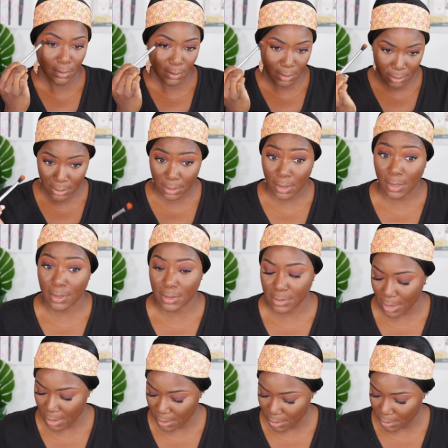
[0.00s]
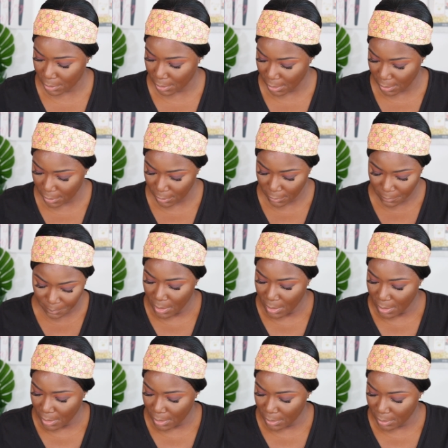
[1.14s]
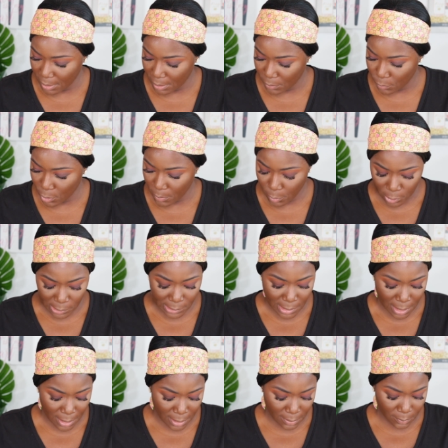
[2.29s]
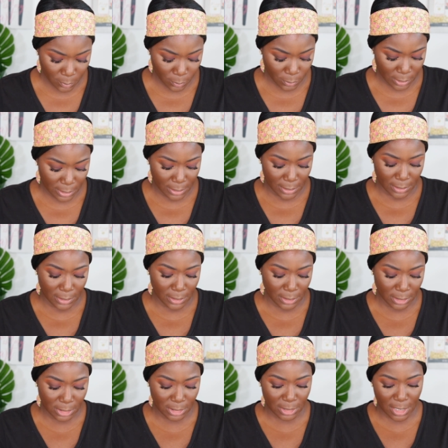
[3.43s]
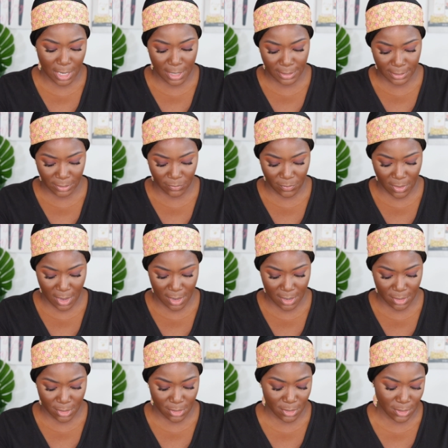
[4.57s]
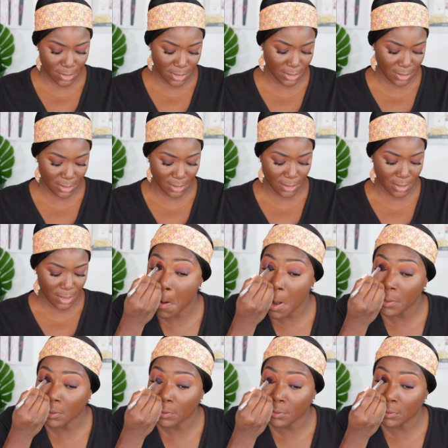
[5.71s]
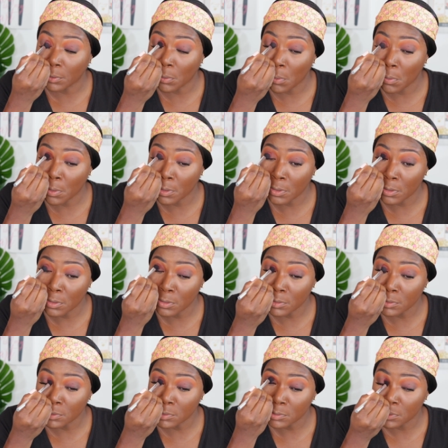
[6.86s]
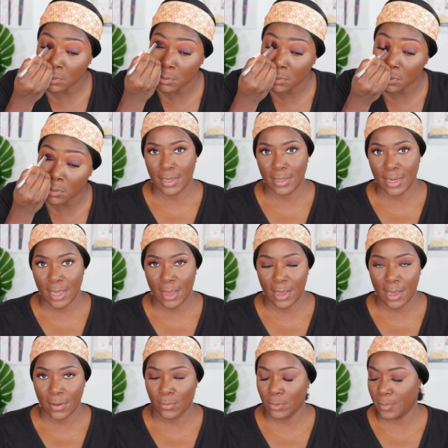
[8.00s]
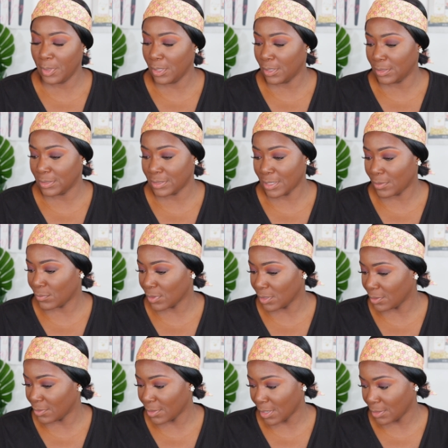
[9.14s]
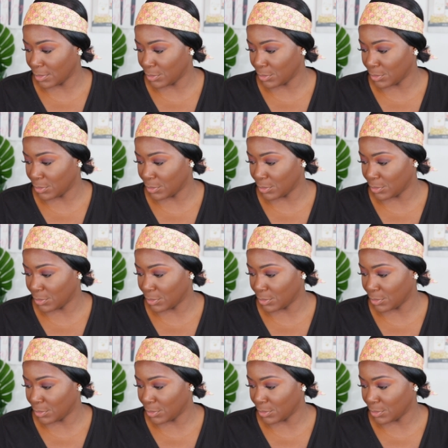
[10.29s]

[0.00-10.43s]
just to kind of tie it all together. And then one more time with Shots Fired right here in the corners. Now, I will be honest, I really don't like